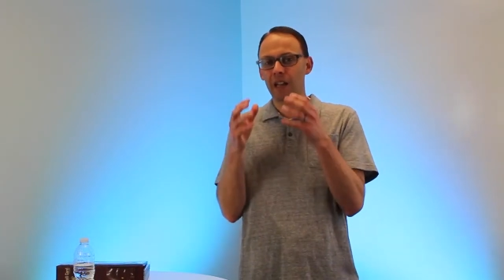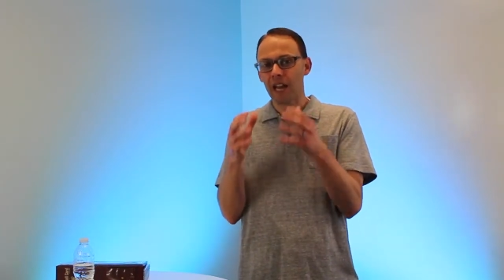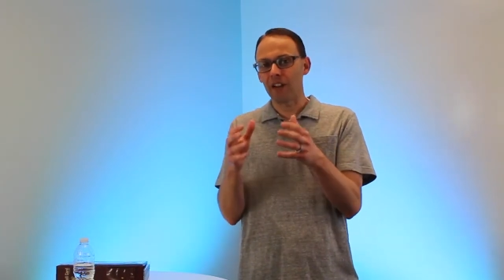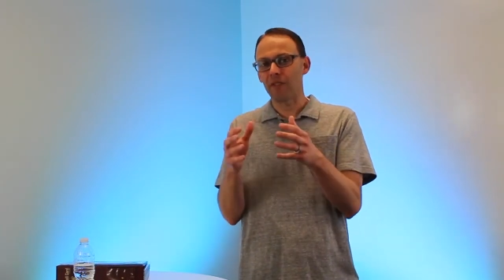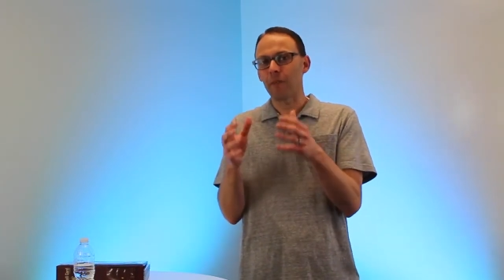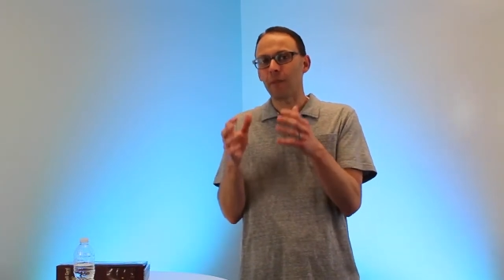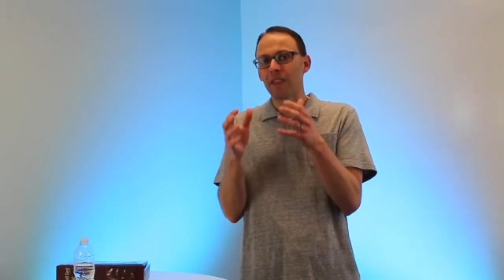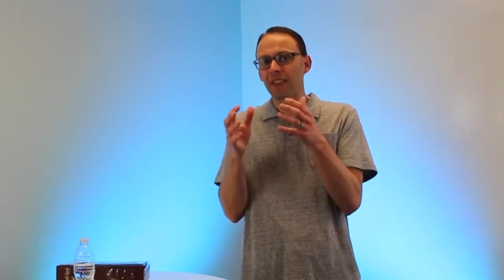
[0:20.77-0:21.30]

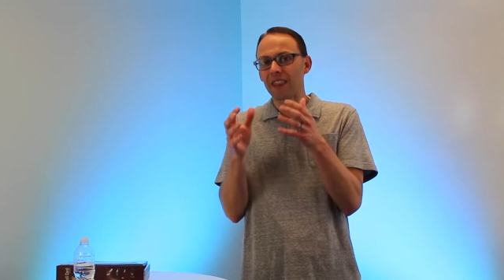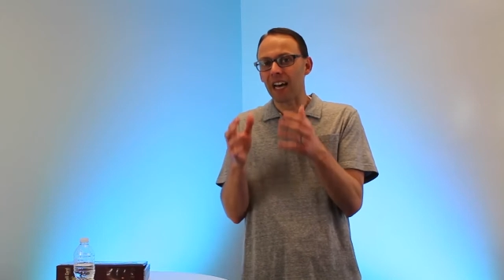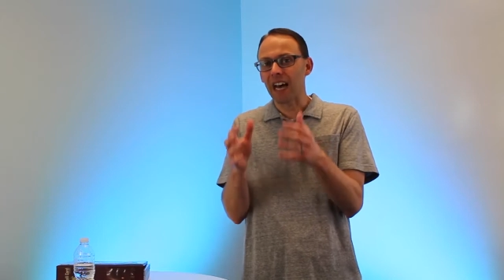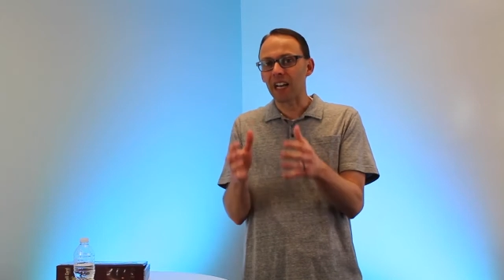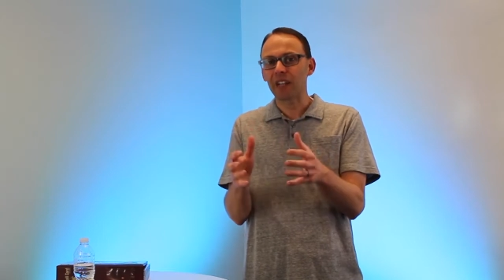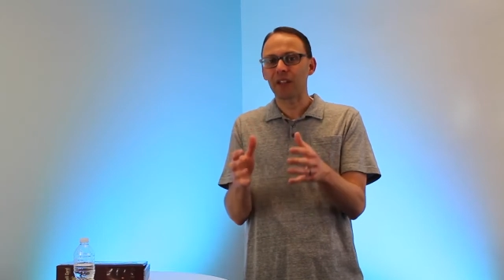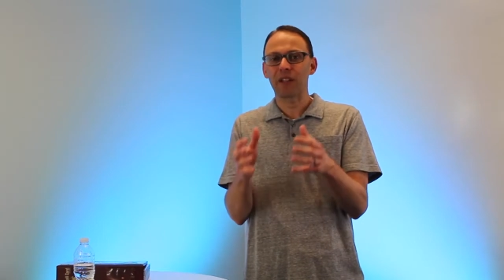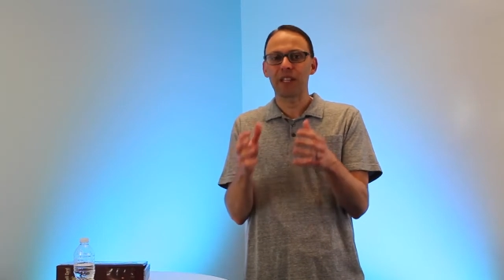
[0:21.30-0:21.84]
kind of
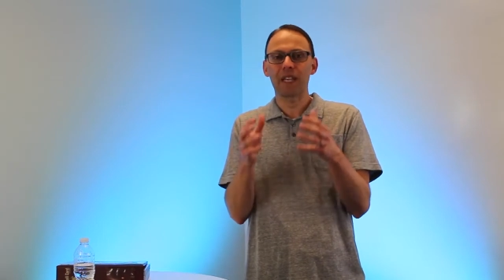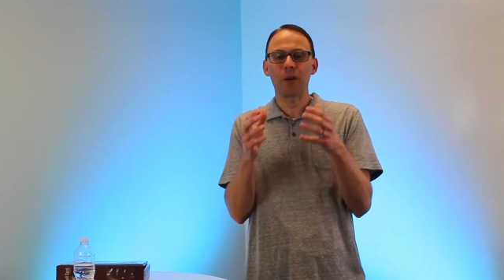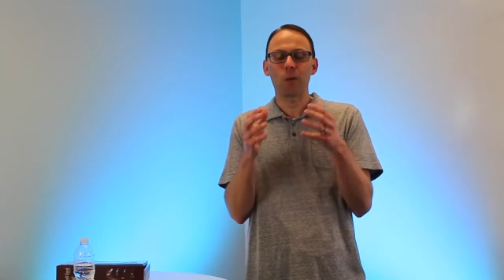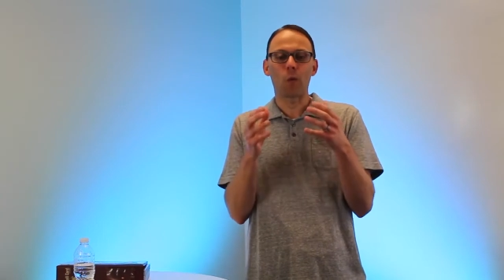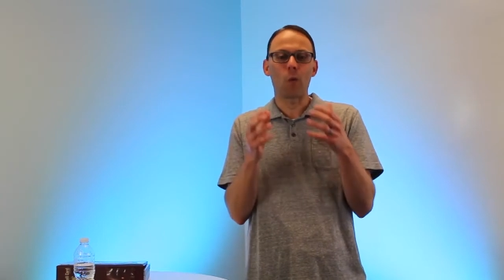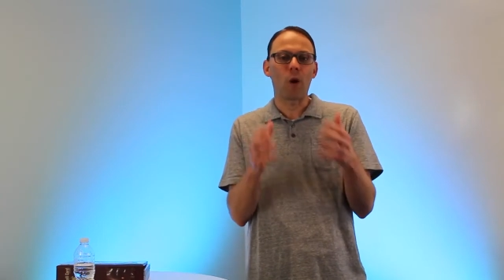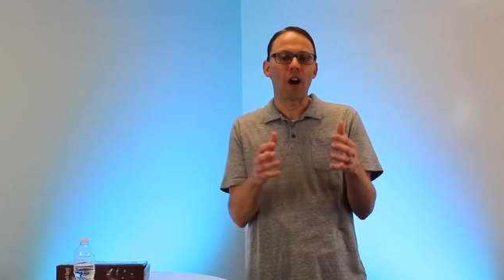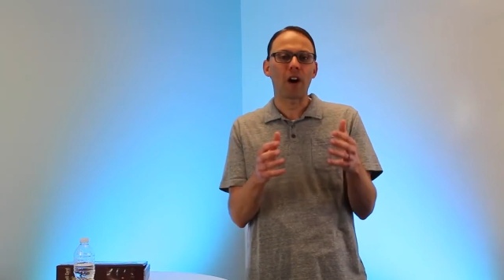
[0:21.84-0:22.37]
methodically
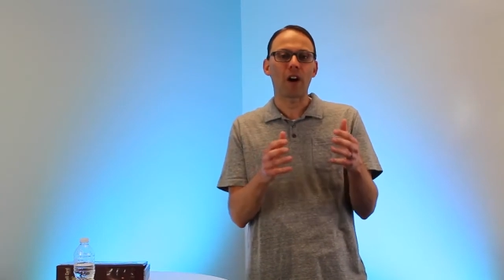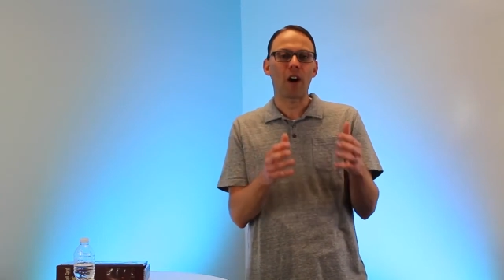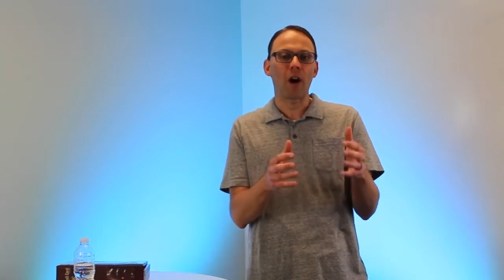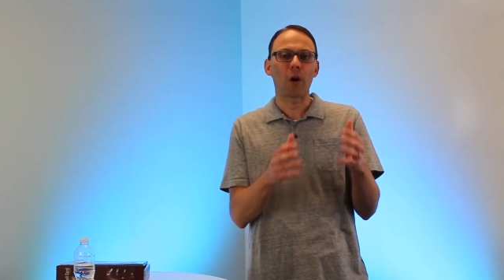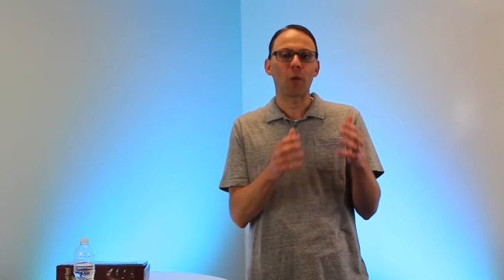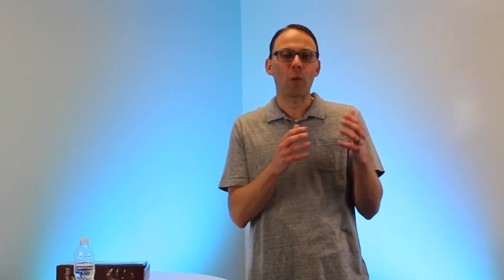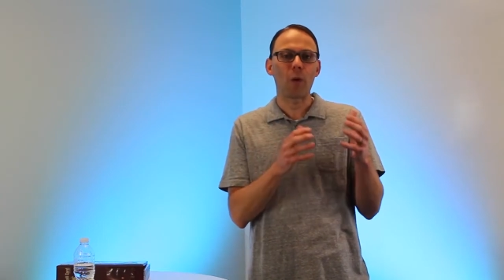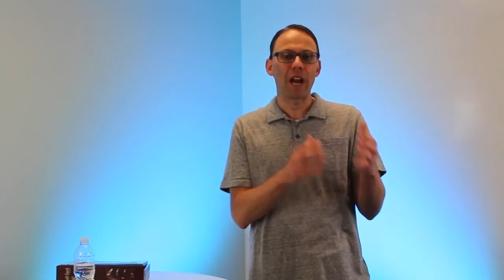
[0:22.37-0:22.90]
walk
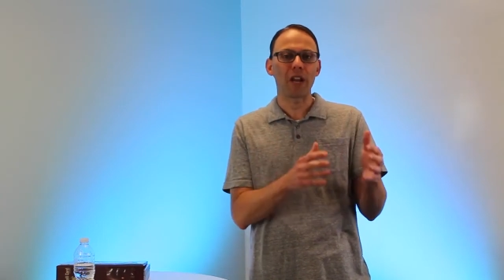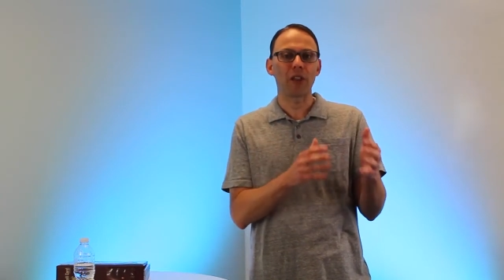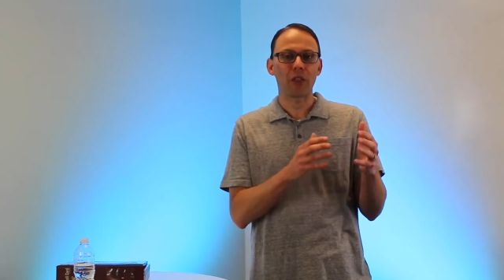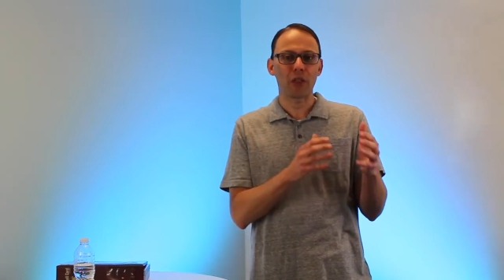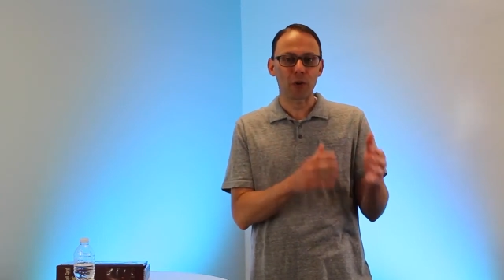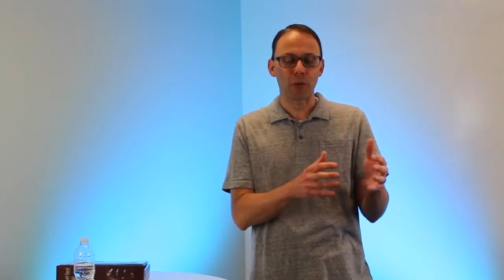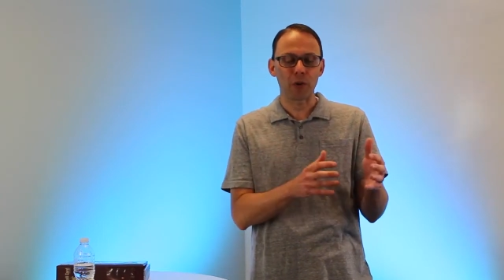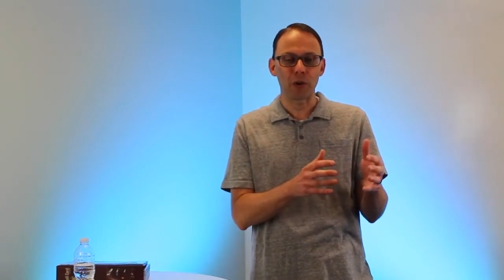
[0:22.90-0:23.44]
our way
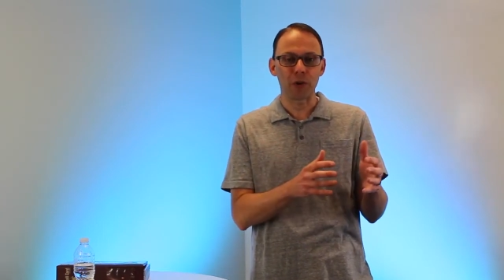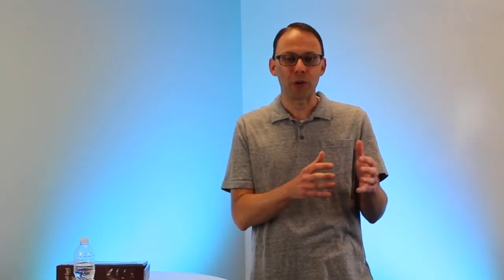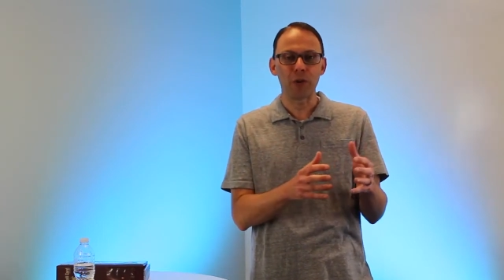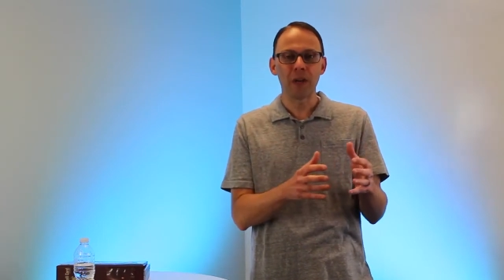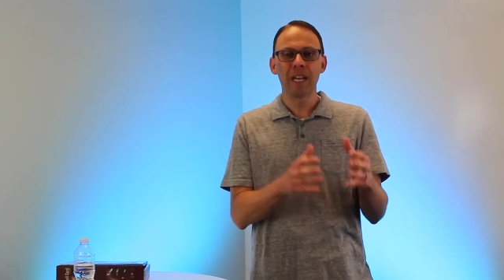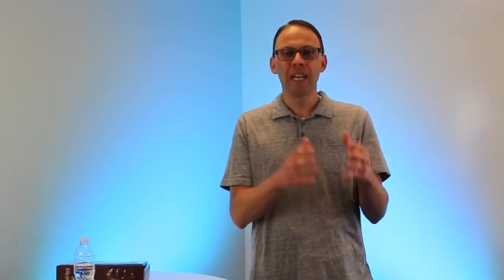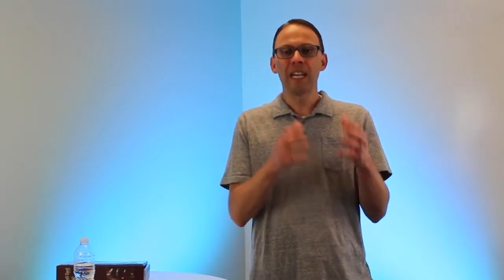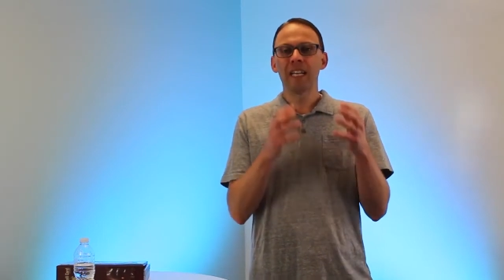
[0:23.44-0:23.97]

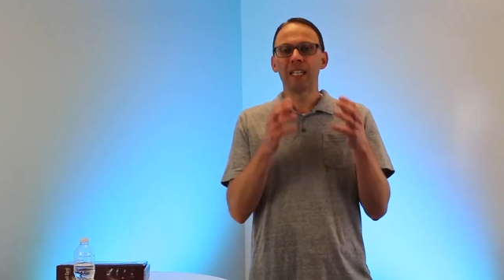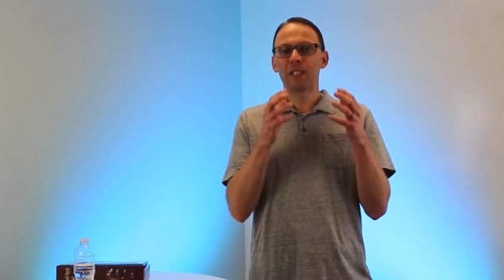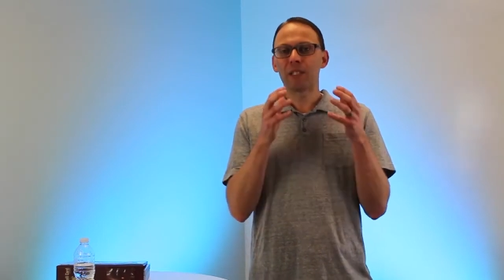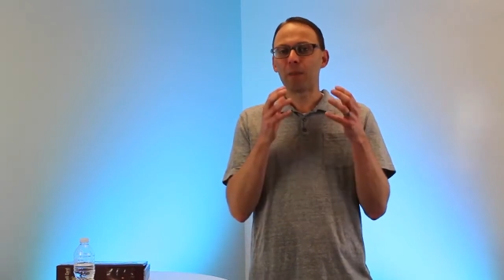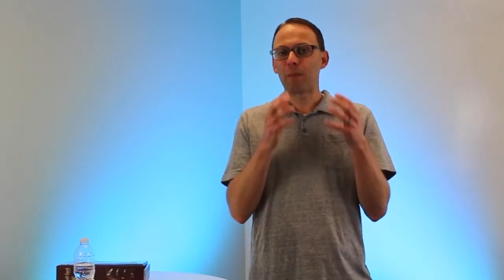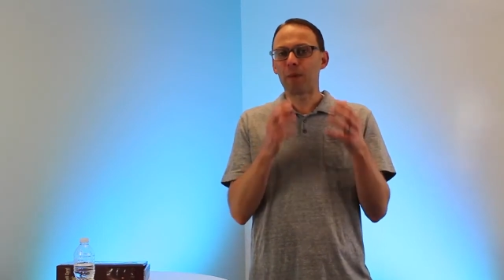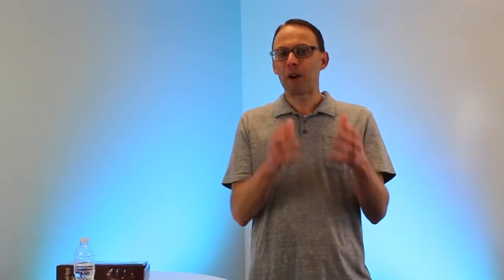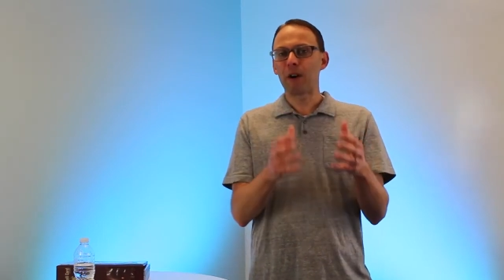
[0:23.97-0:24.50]
through
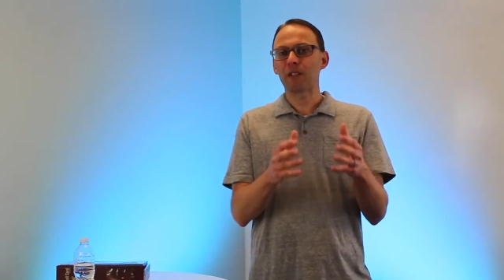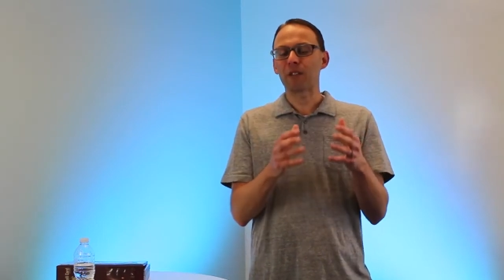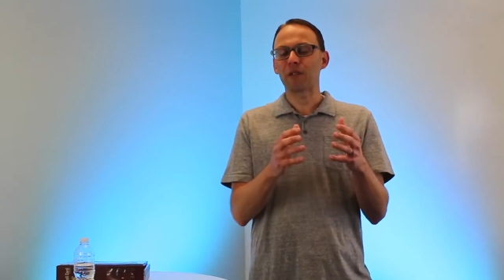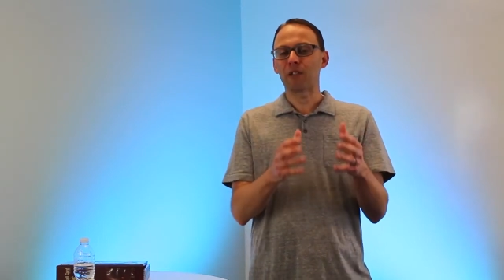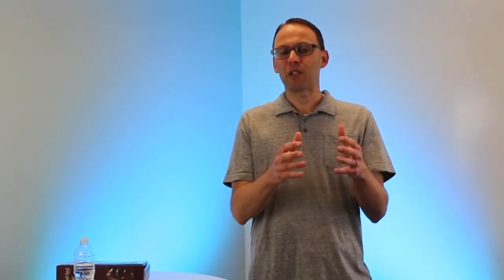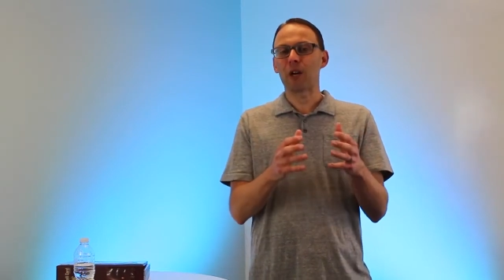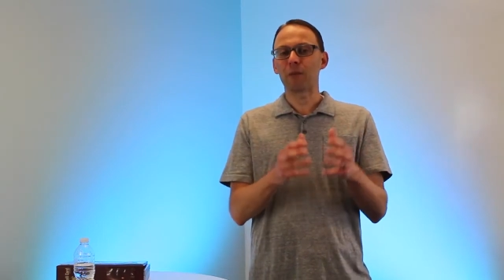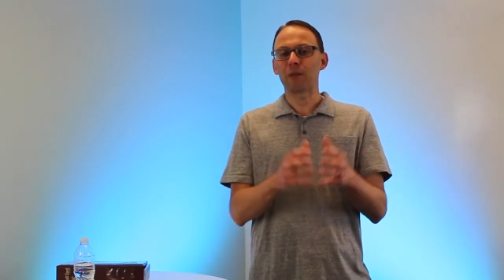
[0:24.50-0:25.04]
some parts
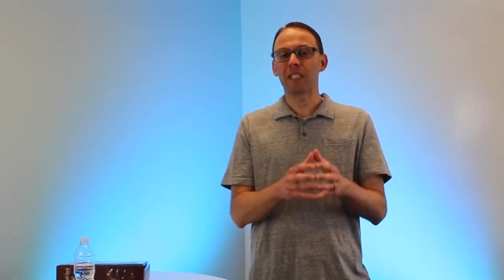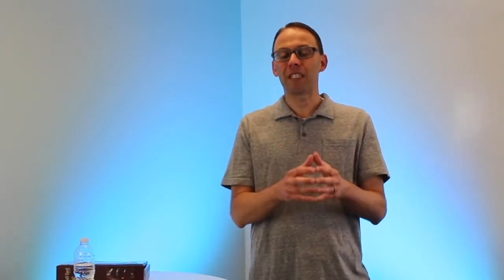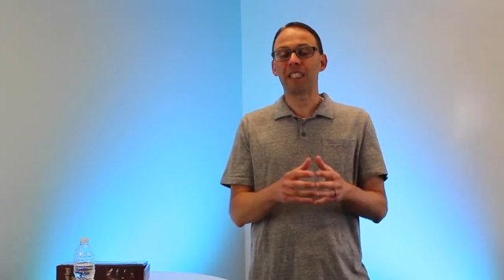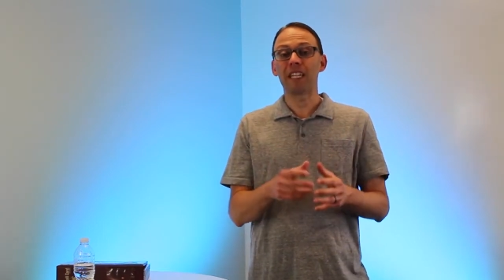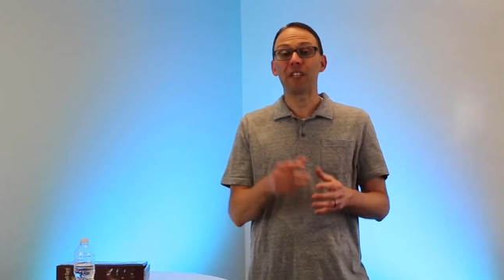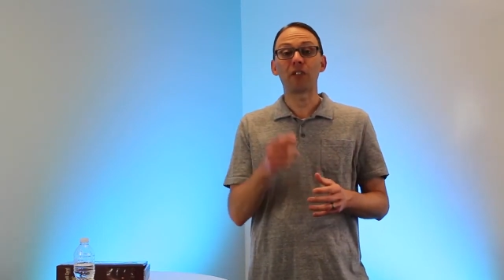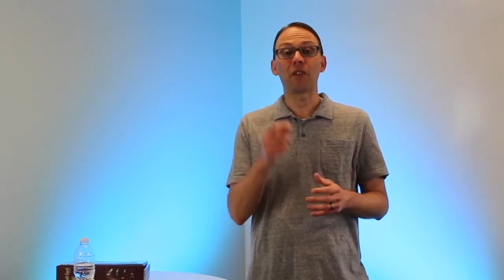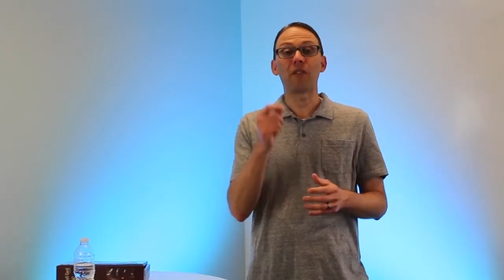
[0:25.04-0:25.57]
of Psalm 16.